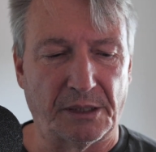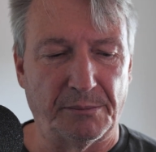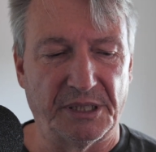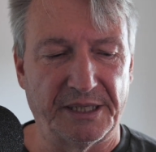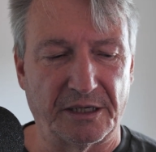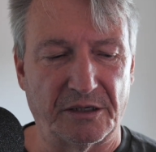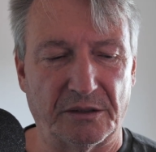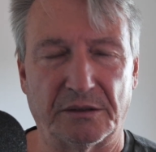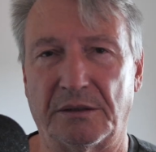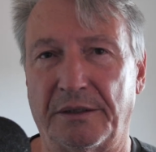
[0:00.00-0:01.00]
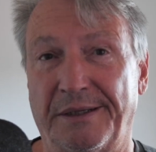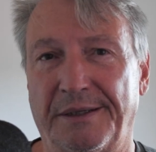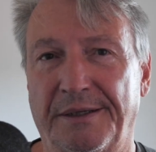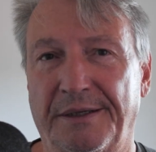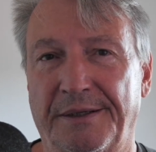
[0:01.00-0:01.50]
Political
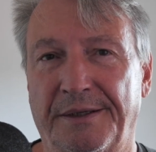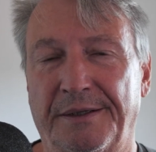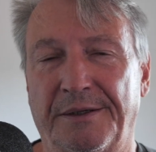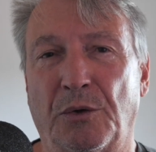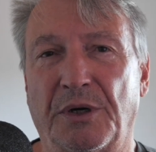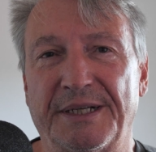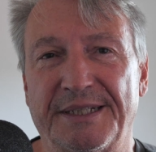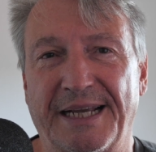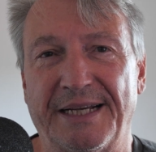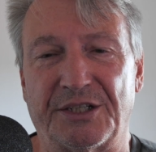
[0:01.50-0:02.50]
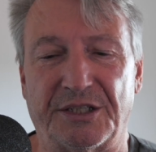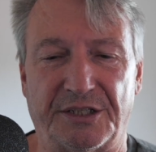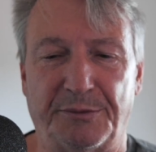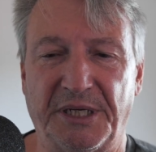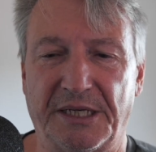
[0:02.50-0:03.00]

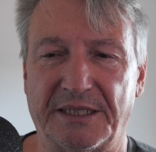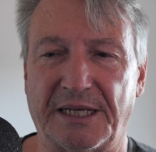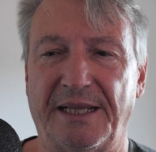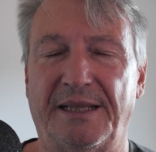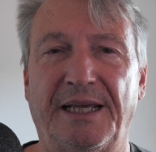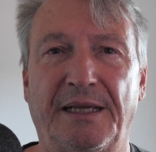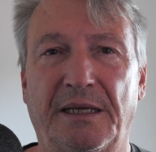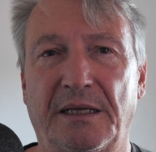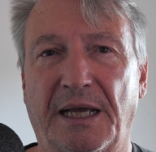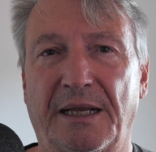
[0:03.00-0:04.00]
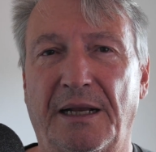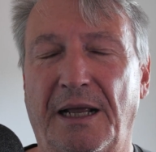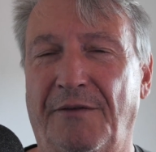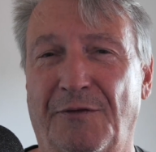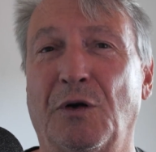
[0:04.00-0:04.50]
organizations, because I think
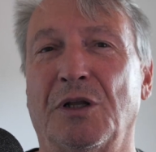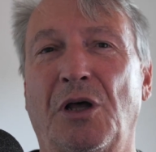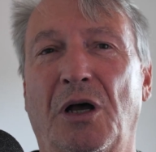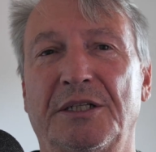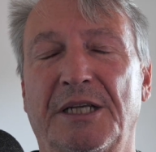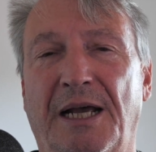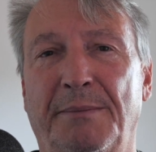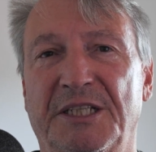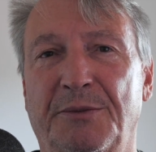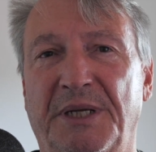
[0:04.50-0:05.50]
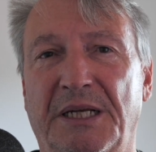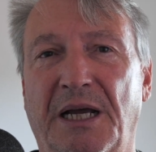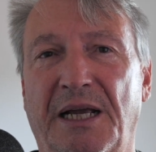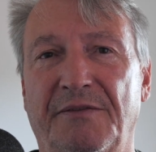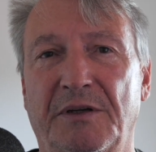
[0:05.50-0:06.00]
for a long time it's been
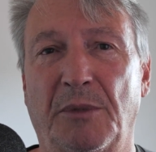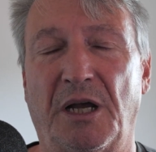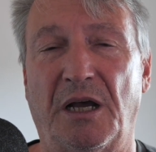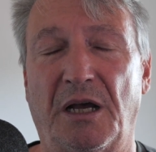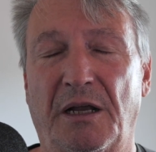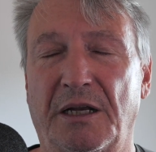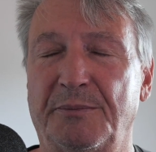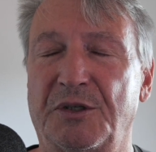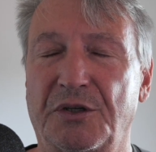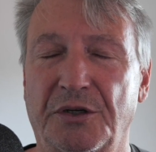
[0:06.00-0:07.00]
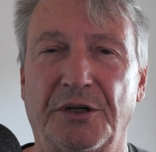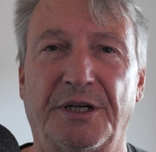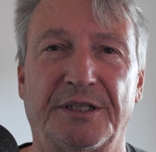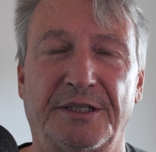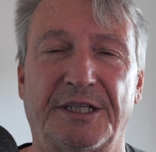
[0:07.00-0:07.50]
kind of an absurd
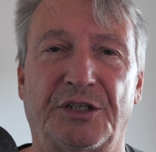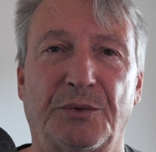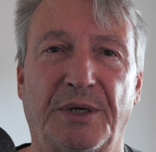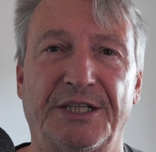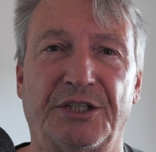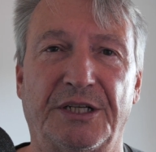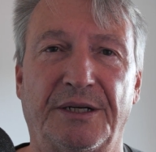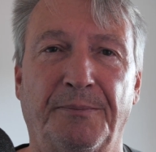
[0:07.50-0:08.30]
situation